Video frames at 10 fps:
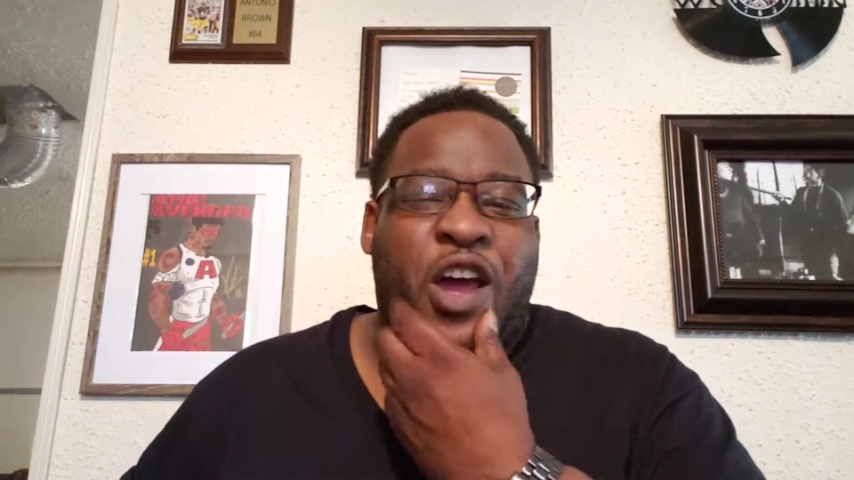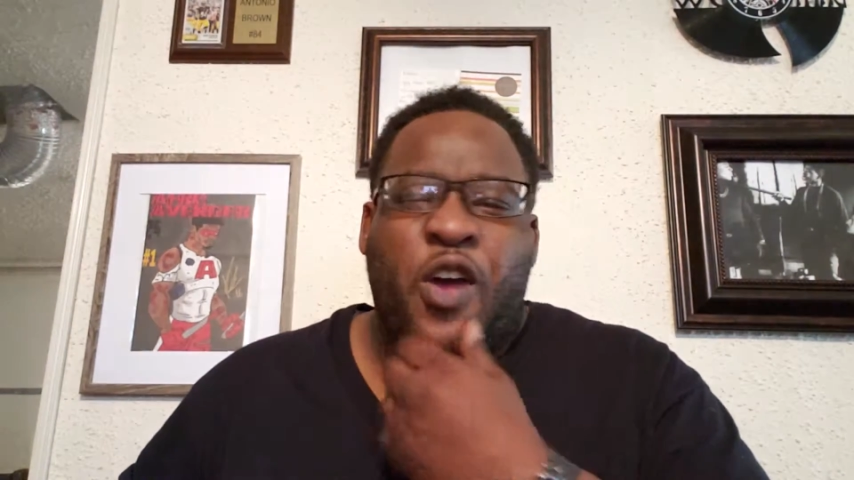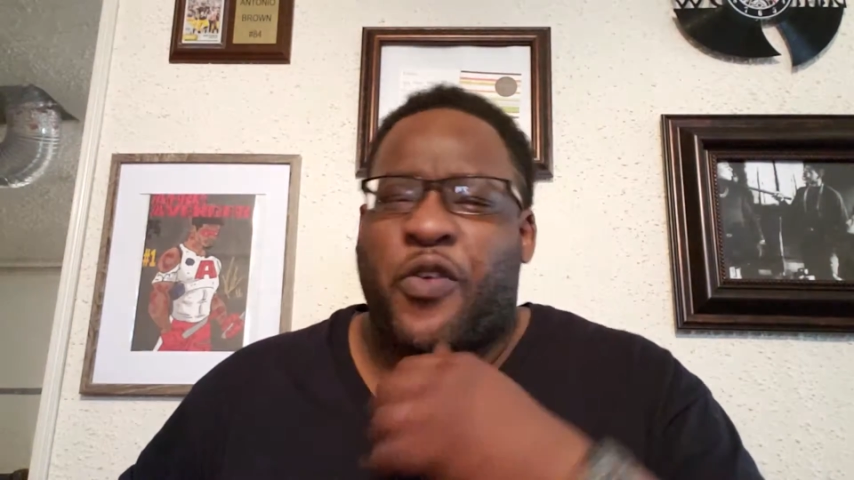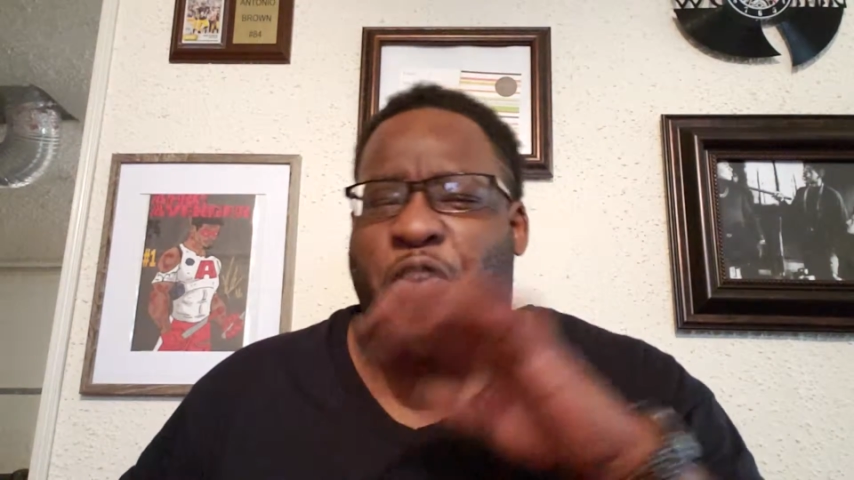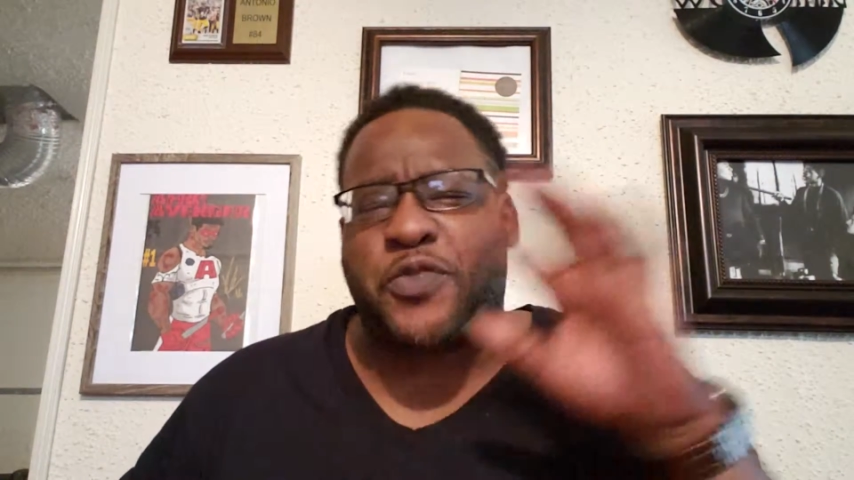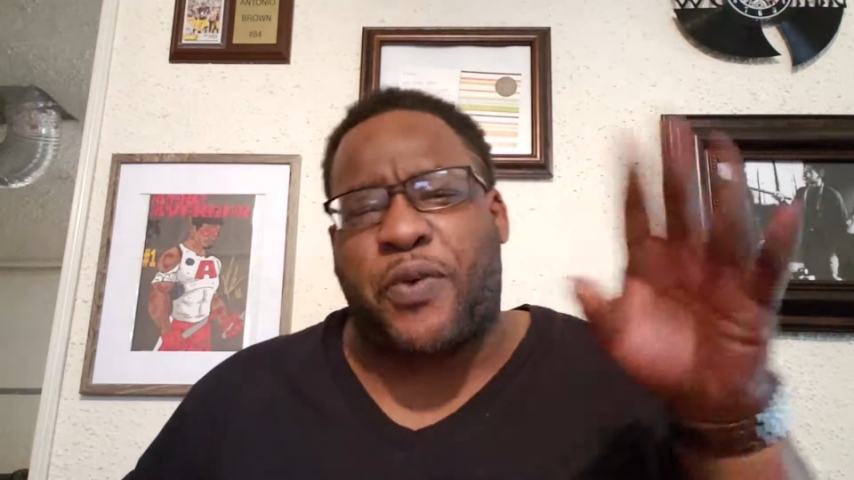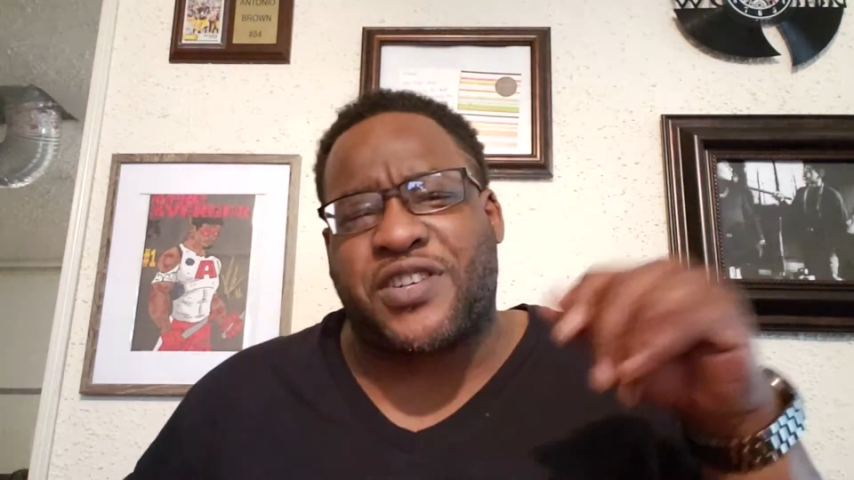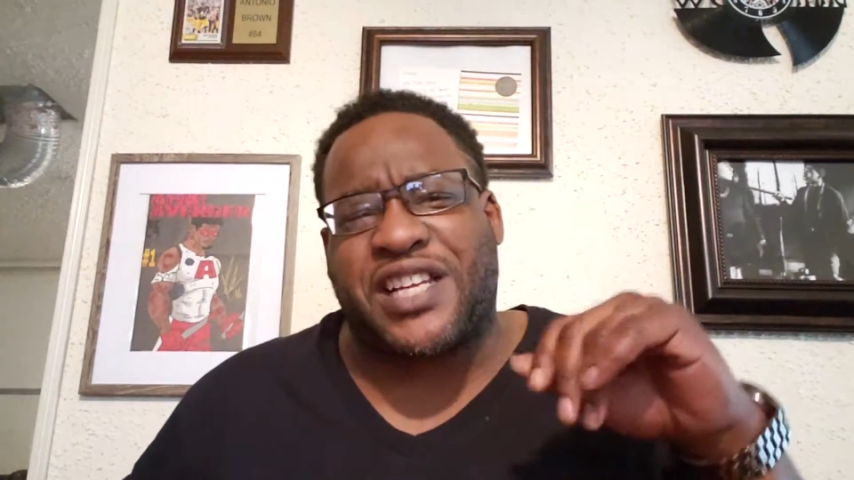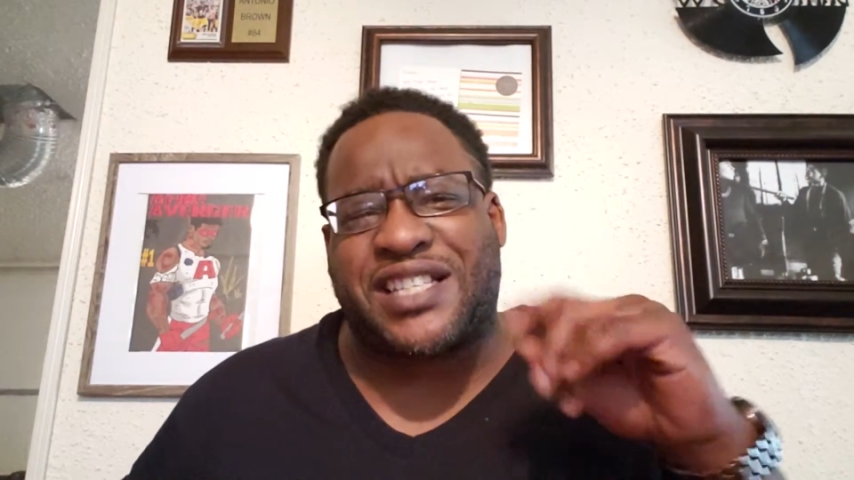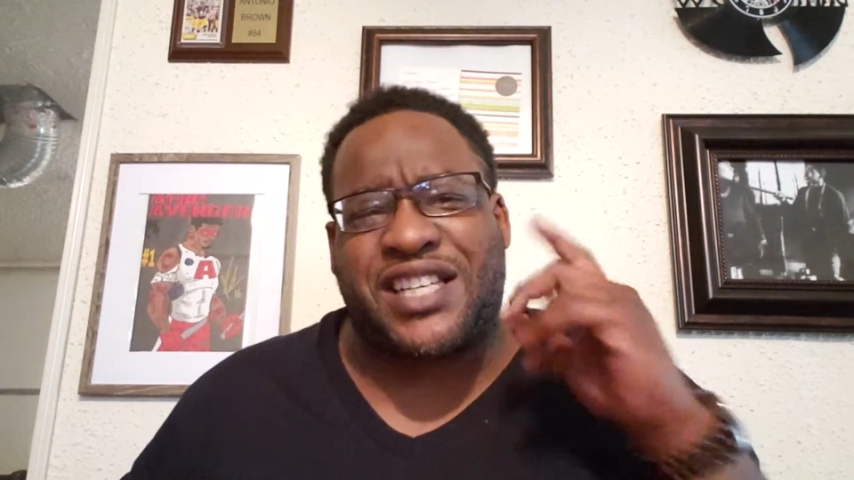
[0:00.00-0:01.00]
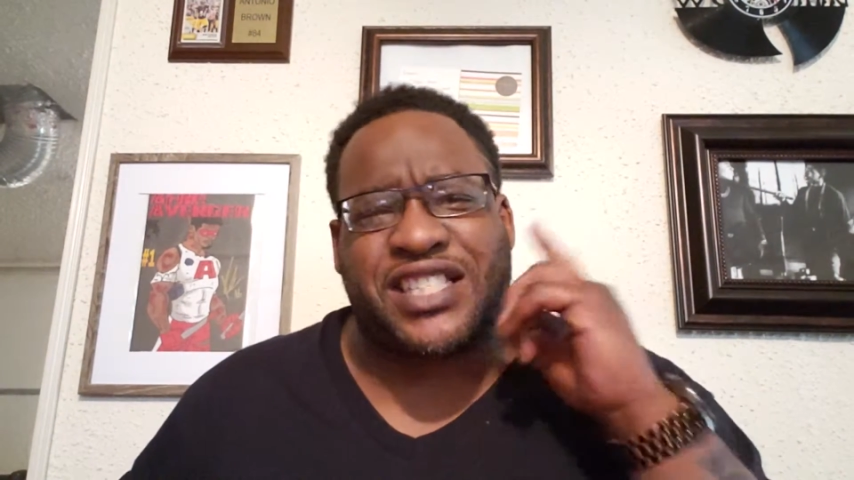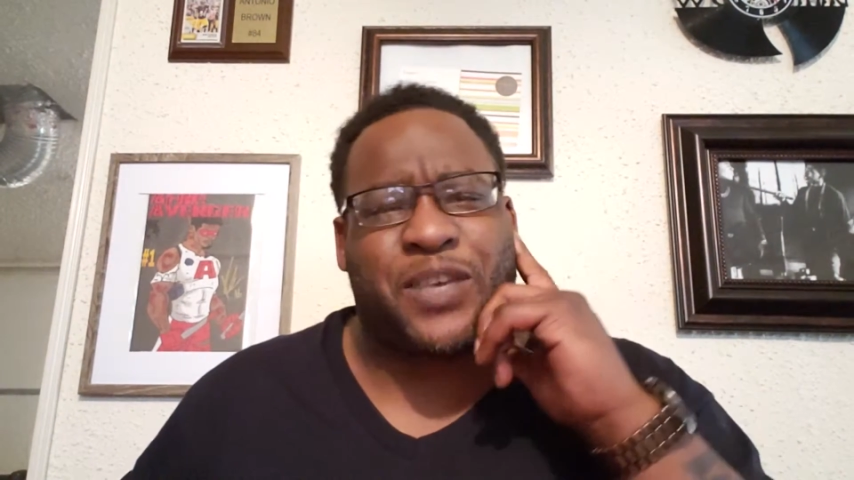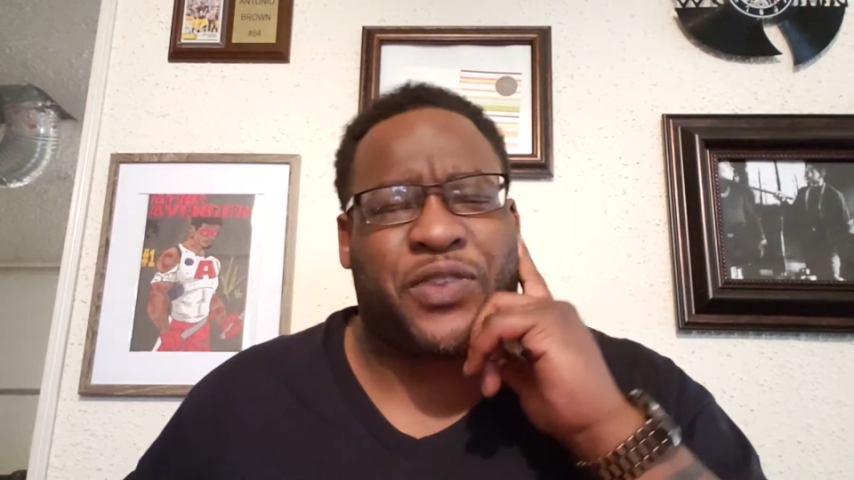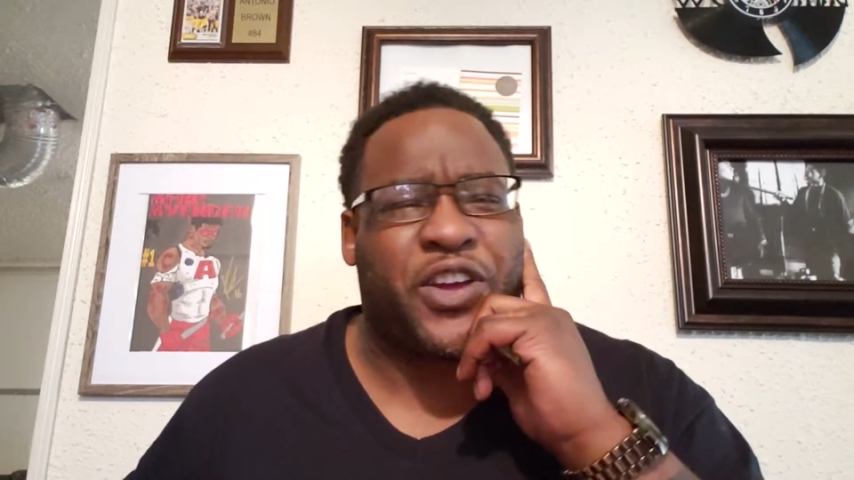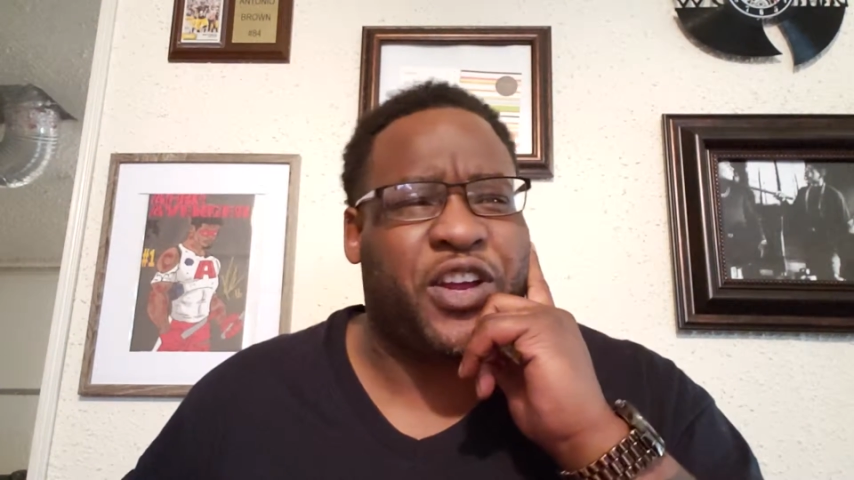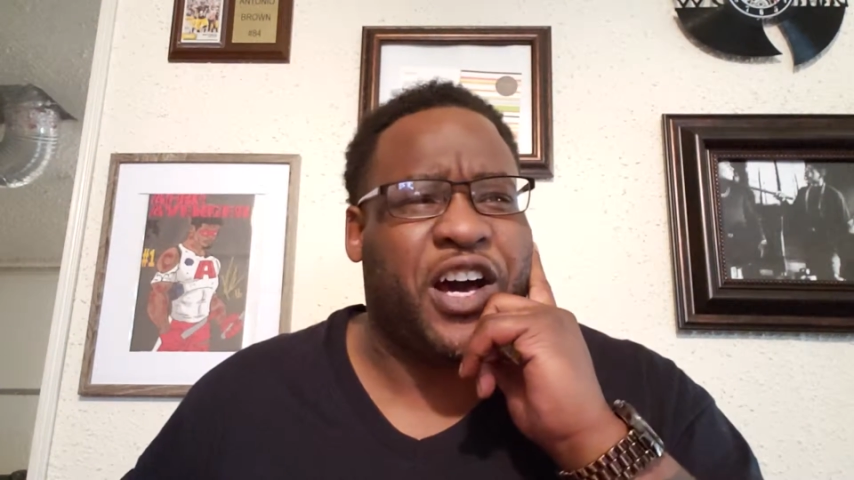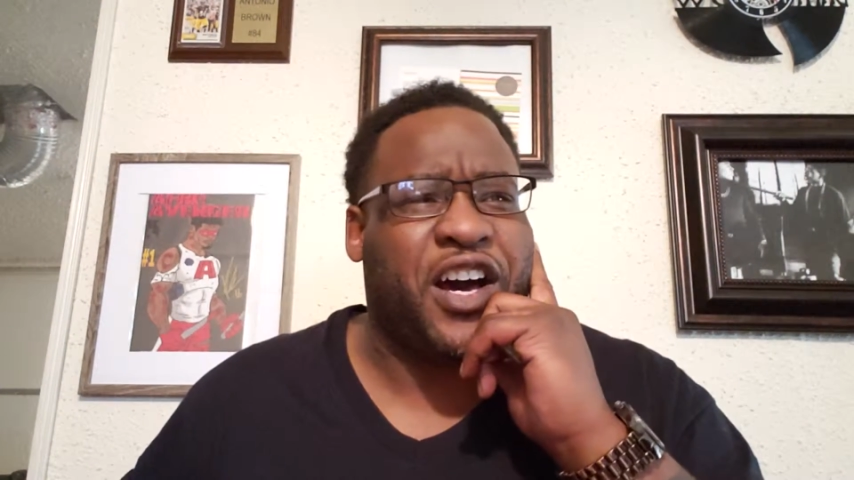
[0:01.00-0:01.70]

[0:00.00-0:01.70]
The first person that said something